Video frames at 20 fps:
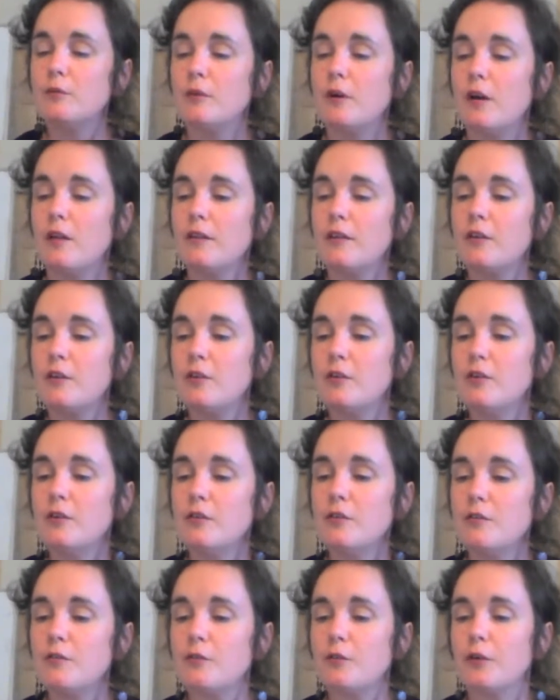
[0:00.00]
on the
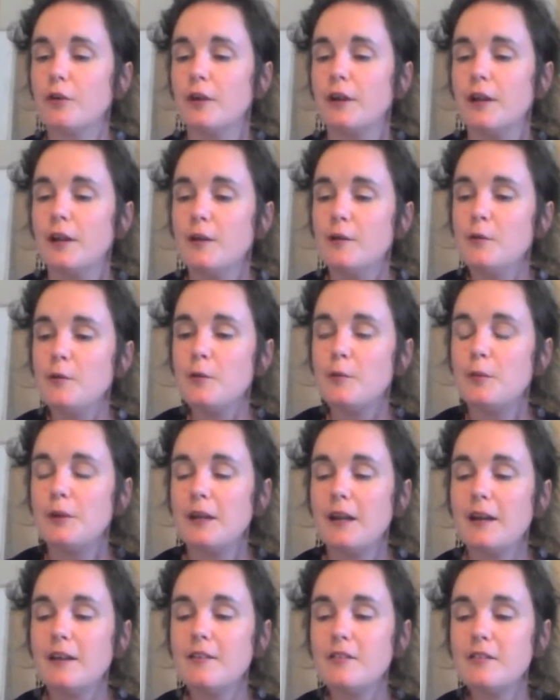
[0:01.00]
chords front, it would be
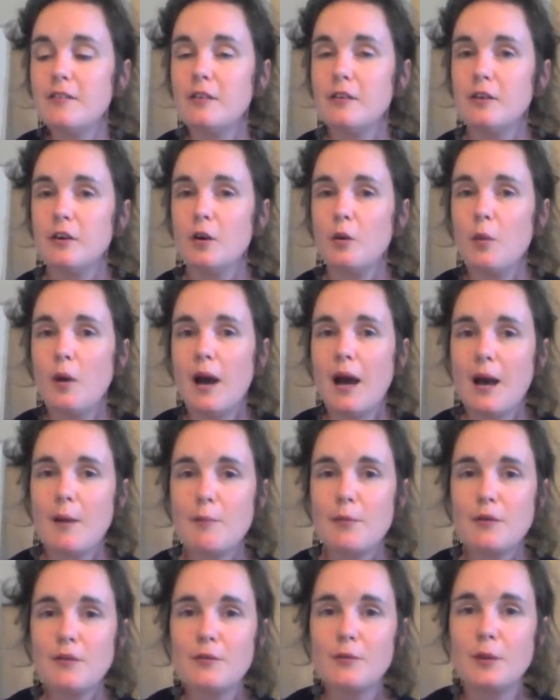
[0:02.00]
nice to look at what
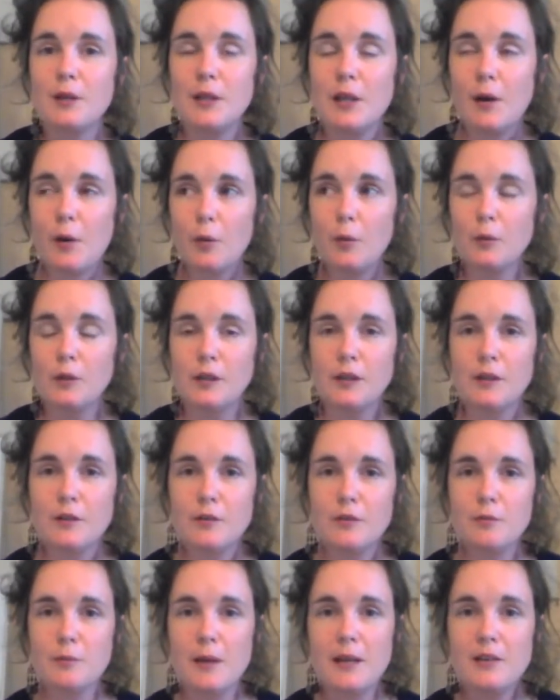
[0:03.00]
happens when you only
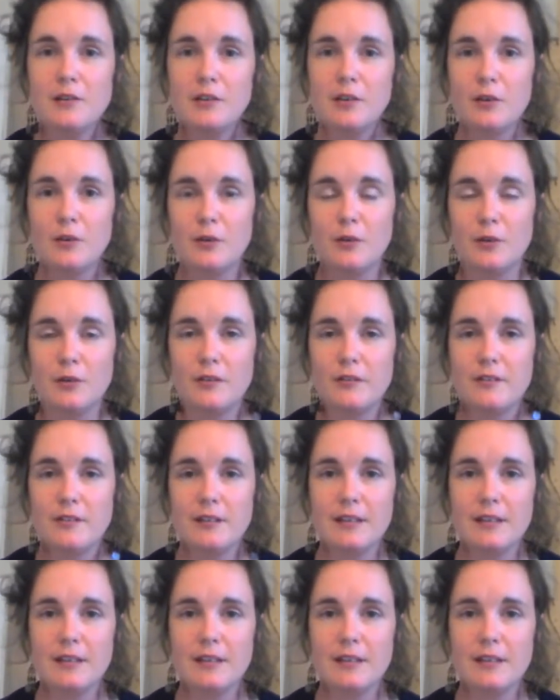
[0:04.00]
use major chords.